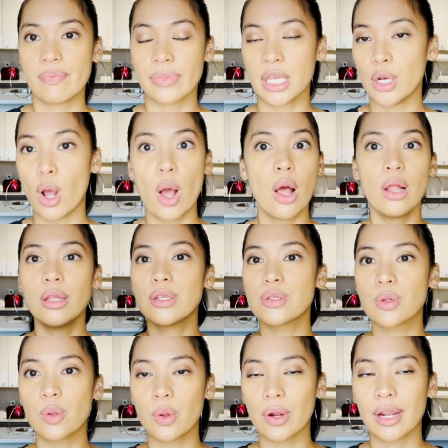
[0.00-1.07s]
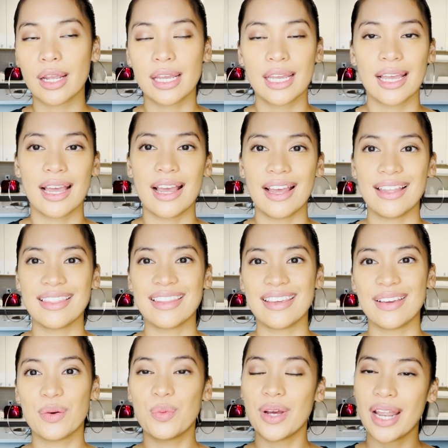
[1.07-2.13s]
in all its glory,
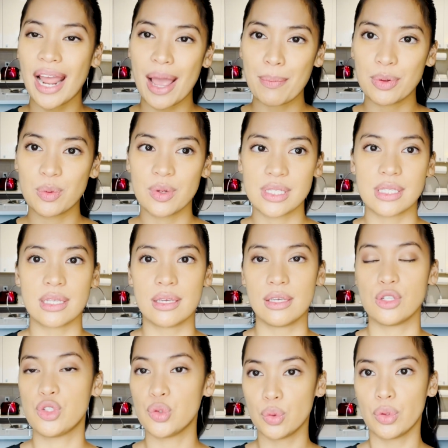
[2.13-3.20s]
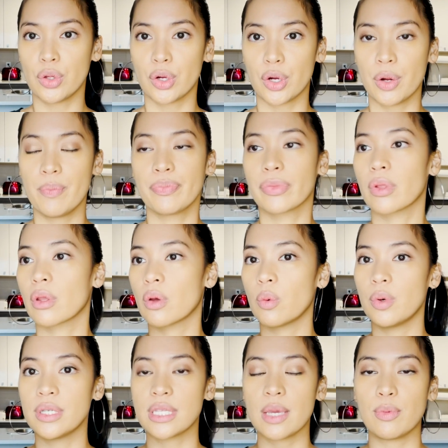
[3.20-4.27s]
what happened was the jeweler
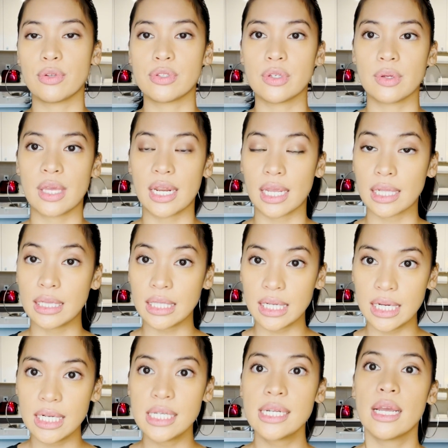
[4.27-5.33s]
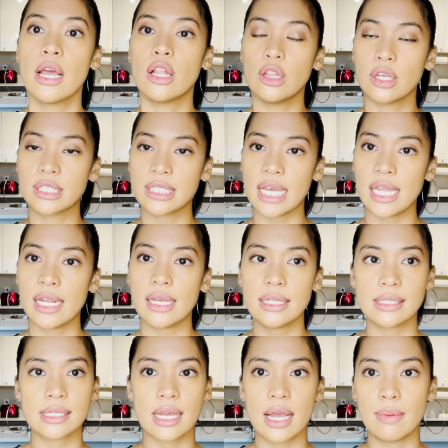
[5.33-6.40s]
was able to get it cleaned, looked at
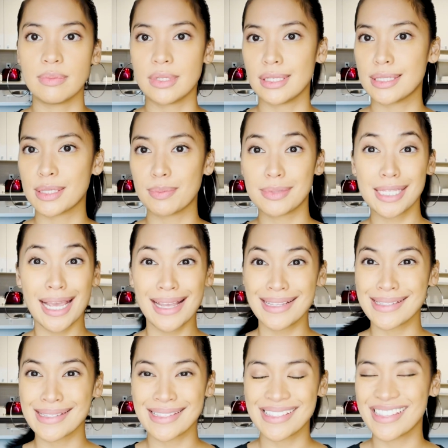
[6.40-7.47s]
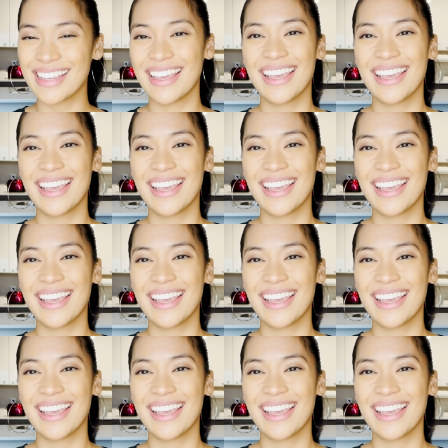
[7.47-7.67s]
it, did some tests,